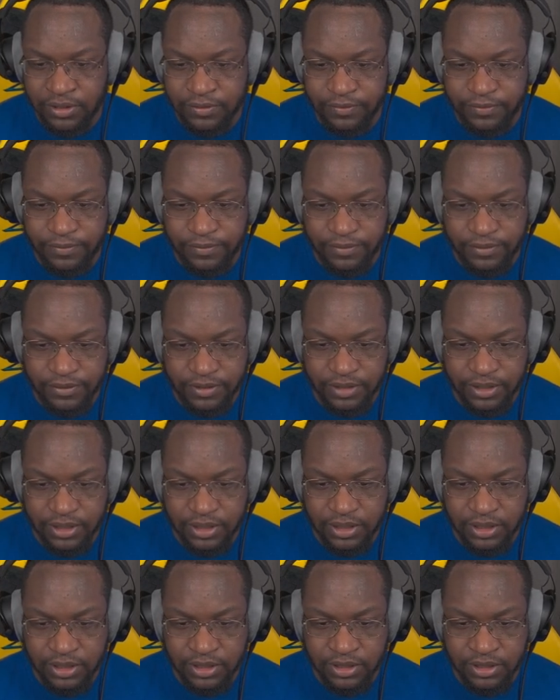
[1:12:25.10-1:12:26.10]
out
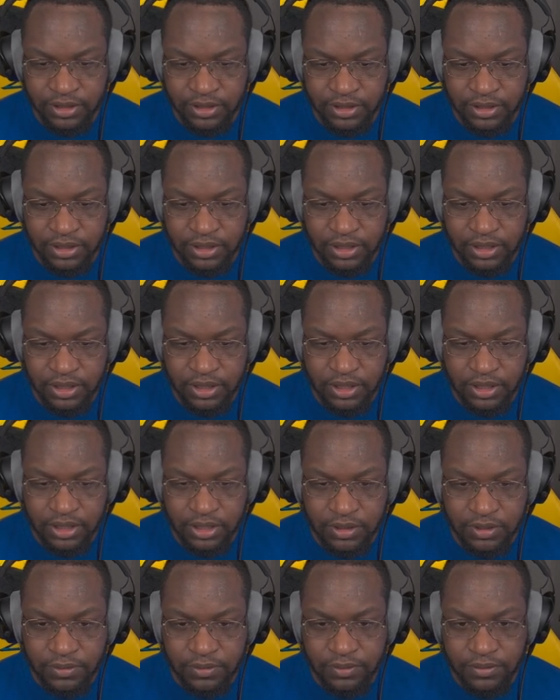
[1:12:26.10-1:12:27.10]
here.
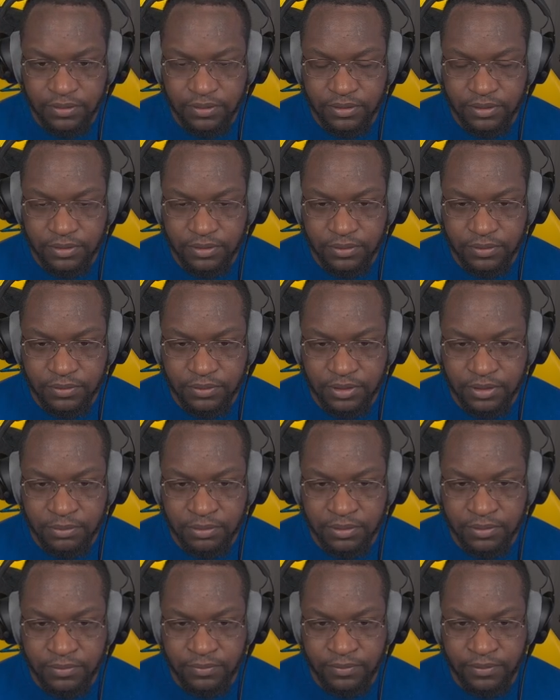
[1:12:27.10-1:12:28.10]

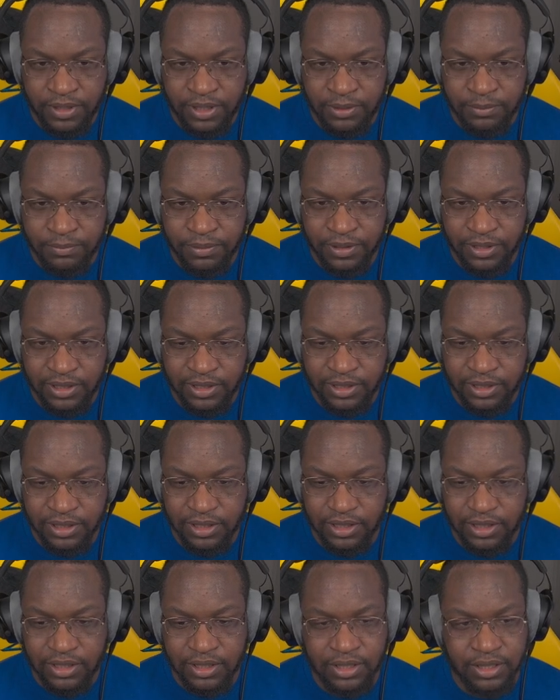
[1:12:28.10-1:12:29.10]
And put a Rhyme
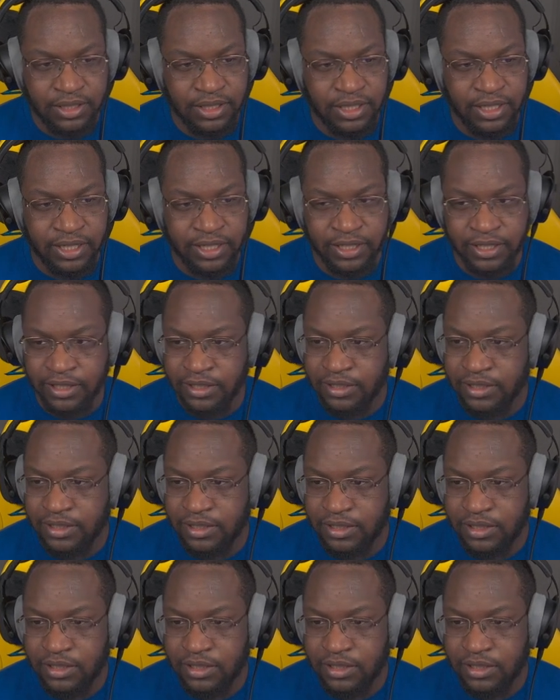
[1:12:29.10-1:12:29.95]
Paw there.